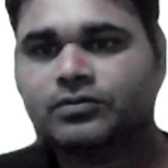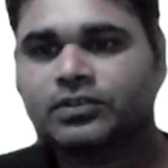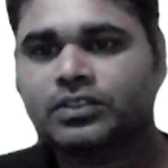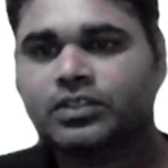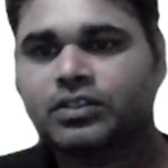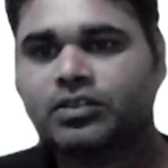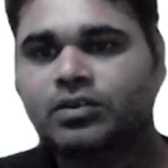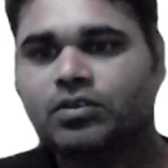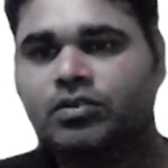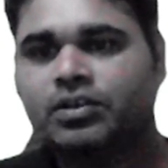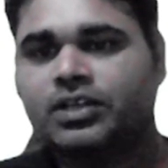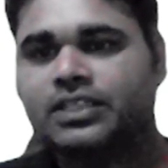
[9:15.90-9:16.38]

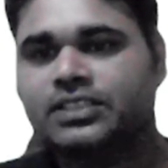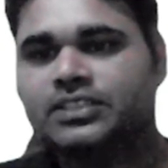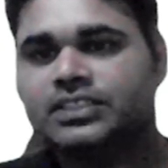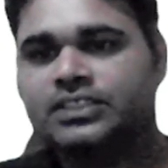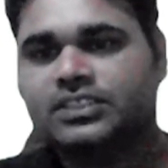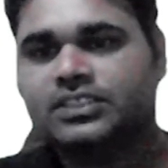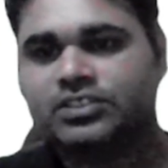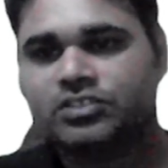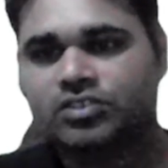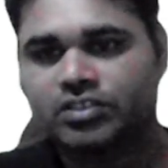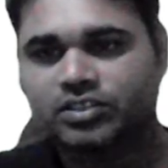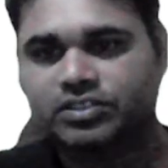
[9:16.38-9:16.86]
Look at this
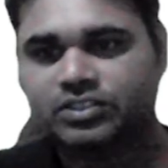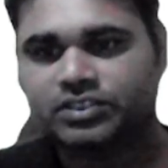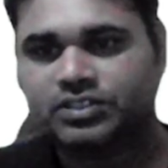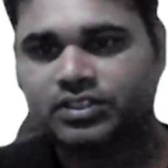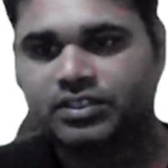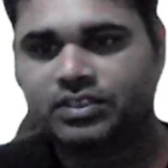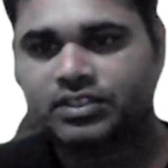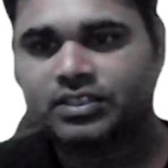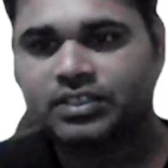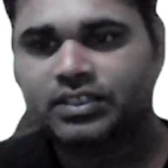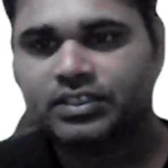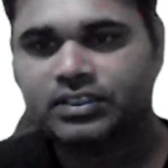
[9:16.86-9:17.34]
structure,
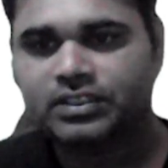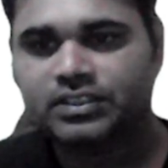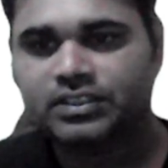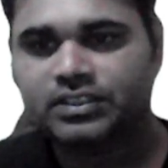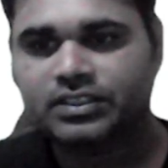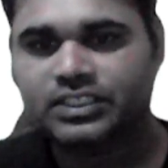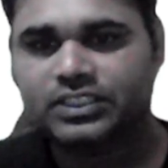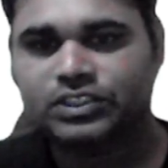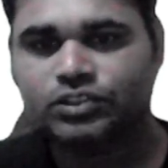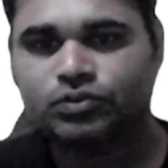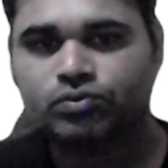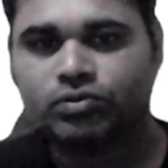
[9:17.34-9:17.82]

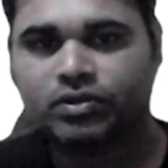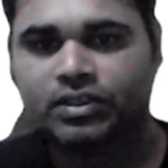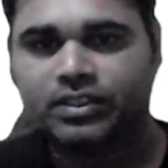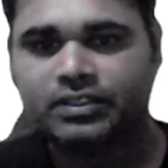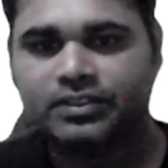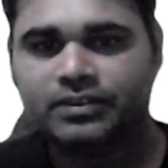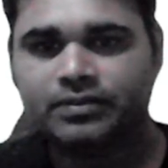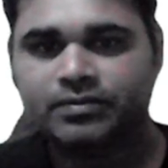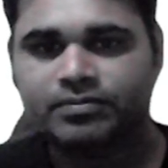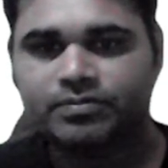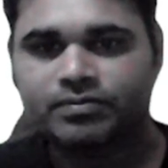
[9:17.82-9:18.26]
this one,